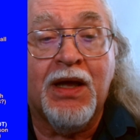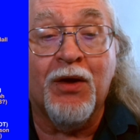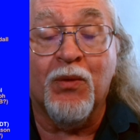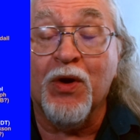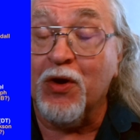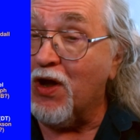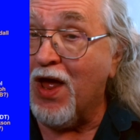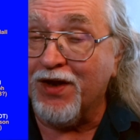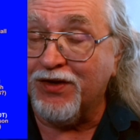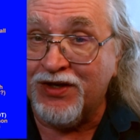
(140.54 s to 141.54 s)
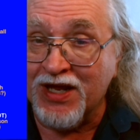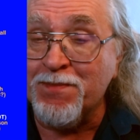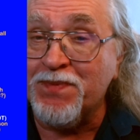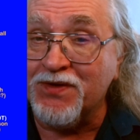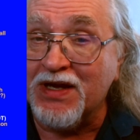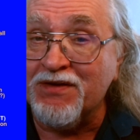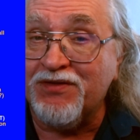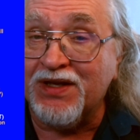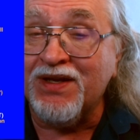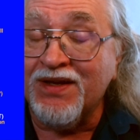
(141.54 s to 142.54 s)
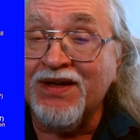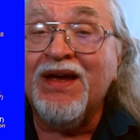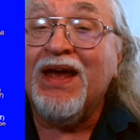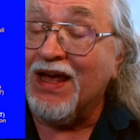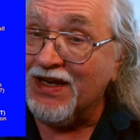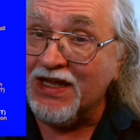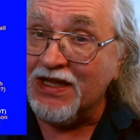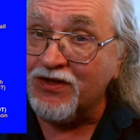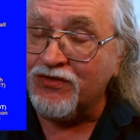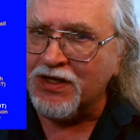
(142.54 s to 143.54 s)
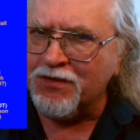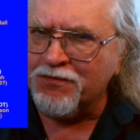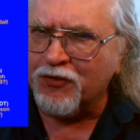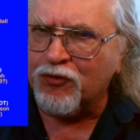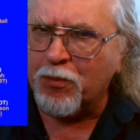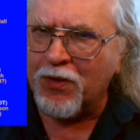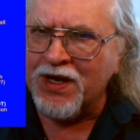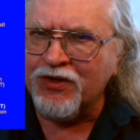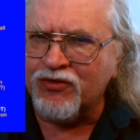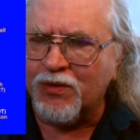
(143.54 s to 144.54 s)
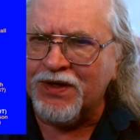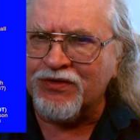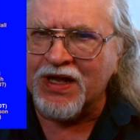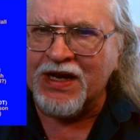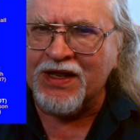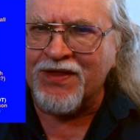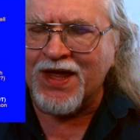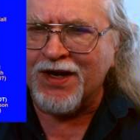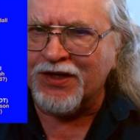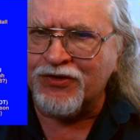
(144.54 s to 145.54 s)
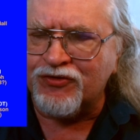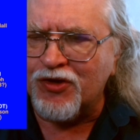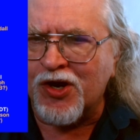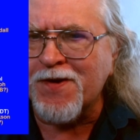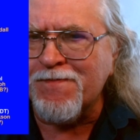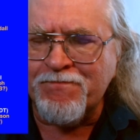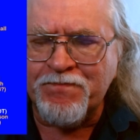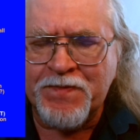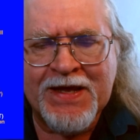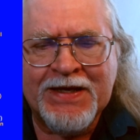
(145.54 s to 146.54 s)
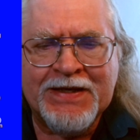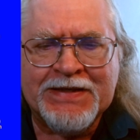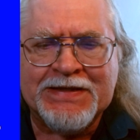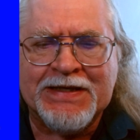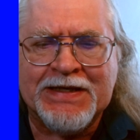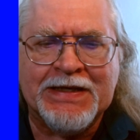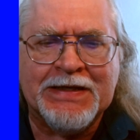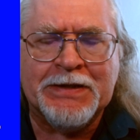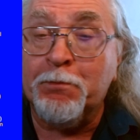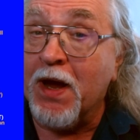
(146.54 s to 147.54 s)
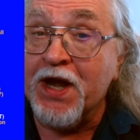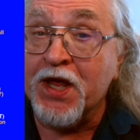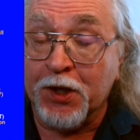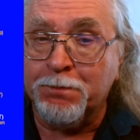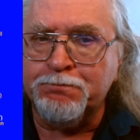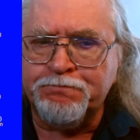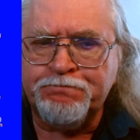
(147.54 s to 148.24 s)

We're not deep at safety, and he is in for spring, so he's getting that head start. Might help.